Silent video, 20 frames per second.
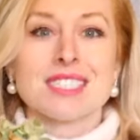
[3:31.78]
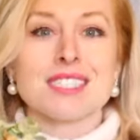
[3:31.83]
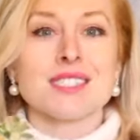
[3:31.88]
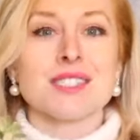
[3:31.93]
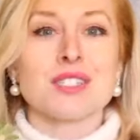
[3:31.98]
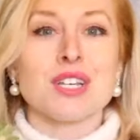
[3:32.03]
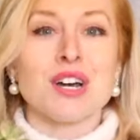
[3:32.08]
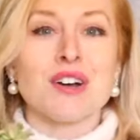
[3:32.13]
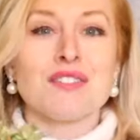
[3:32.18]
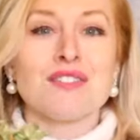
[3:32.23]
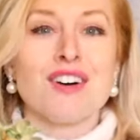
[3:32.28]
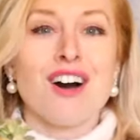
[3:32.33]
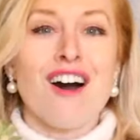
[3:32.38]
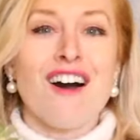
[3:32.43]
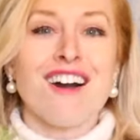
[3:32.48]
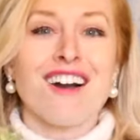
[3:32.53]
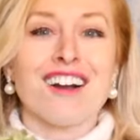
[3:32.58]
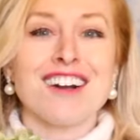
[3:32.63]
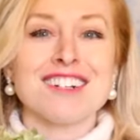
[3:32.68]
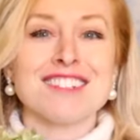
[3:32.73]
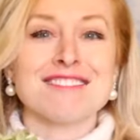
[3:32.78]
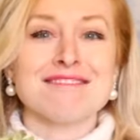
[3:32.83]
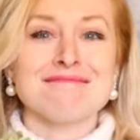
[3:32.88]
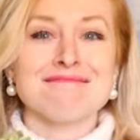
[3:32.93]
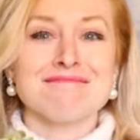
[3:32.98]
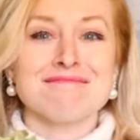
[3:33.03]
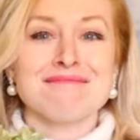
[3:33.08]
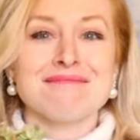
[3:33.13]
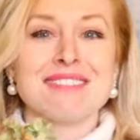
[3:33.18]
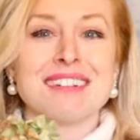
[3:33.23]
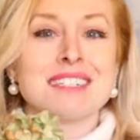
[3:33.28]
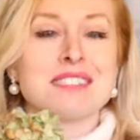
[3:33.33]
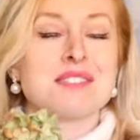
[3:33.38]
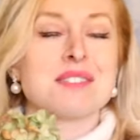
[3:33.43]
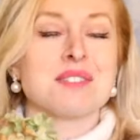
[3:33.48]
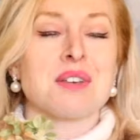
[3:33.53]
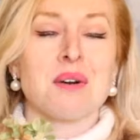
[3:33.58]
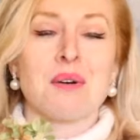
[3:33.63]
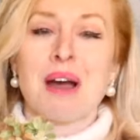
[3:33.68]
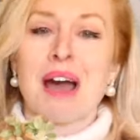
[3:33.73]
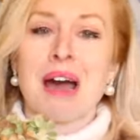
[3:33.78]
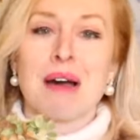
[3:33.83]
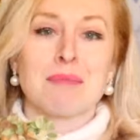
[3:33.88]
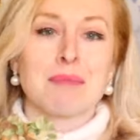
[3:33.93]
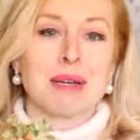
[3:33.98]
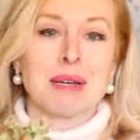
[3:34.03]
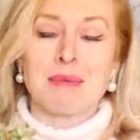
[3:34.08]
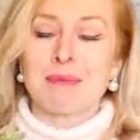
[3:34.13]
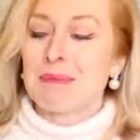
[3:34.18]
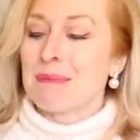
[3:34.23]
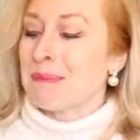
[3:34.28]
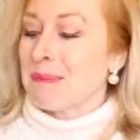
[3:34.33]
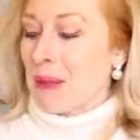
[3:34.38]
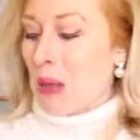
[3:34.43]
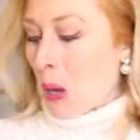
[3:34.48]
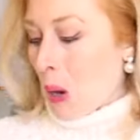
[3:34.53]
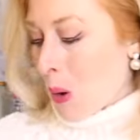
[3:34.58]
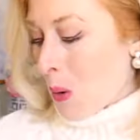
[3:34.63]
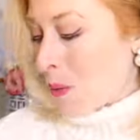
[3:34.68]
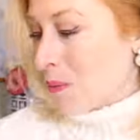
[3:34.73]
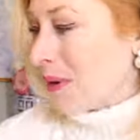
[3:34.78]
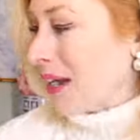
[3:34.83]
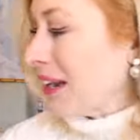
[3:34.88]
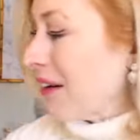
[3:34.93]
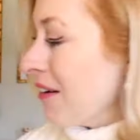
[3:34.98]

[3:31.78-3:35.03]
So far, it's so happy. Oh my